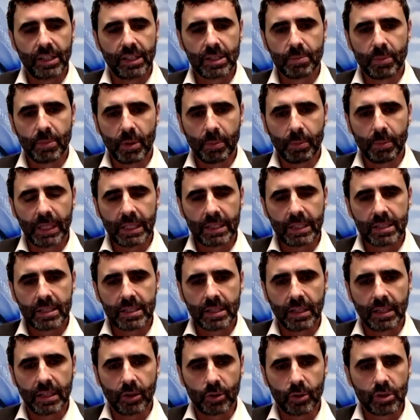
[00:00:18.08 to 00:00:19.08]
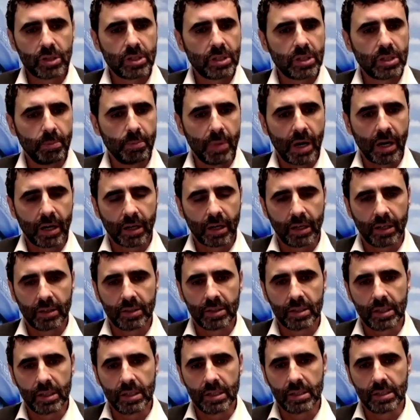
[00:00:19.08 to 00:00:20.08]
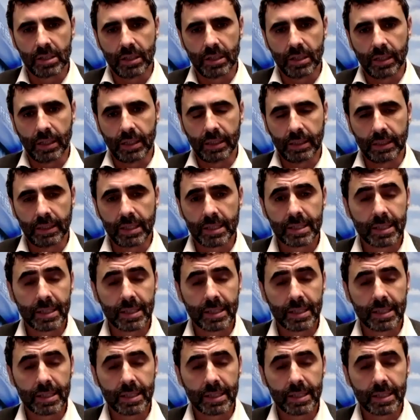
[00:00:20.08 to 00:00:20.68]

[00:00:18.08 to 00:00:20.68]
this moment, the logistic market is the